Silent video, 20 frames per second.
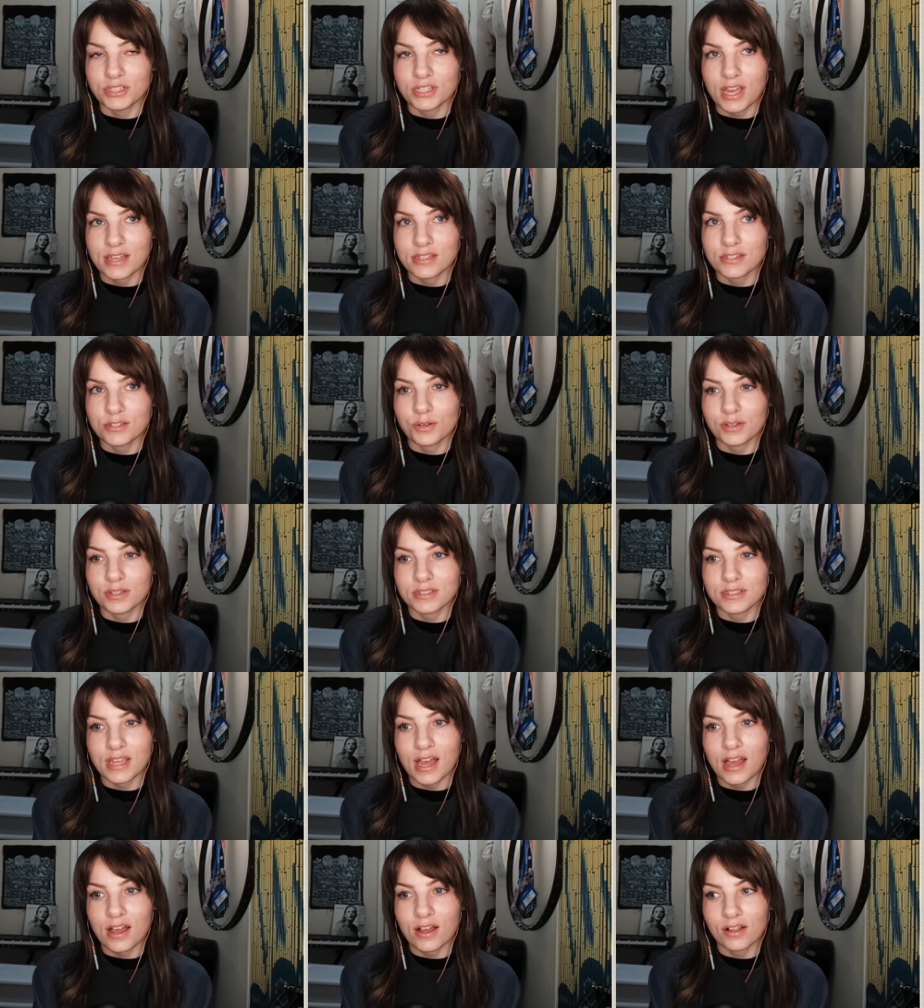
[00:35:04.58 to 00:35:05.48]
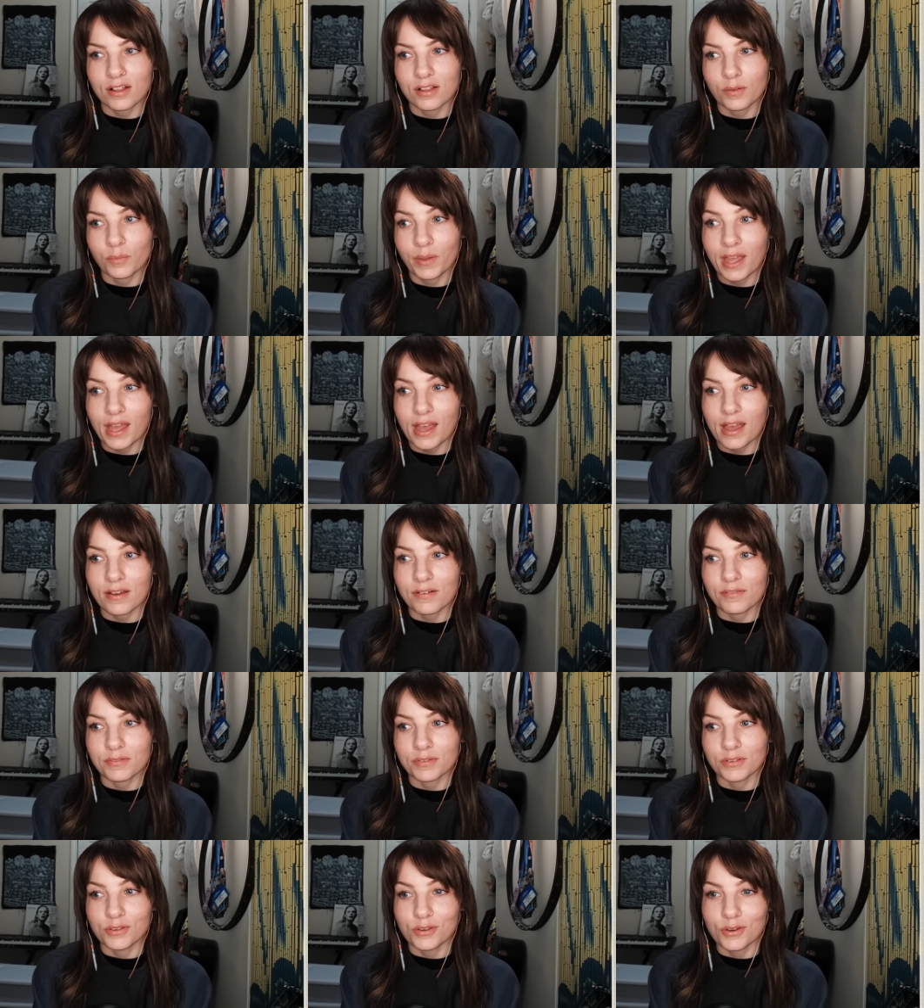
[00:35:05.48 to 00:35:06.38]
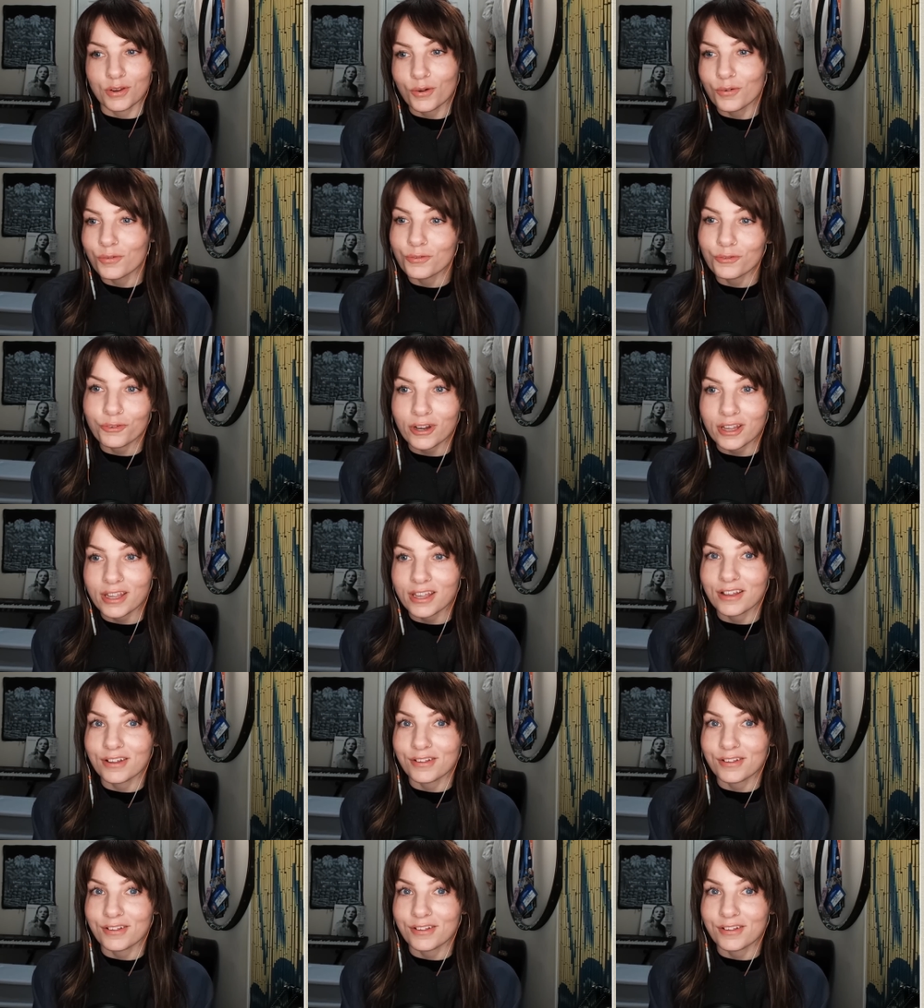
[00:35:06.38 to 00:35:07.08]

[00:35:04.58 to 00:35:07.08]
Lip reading: as you can tell, we have no freaking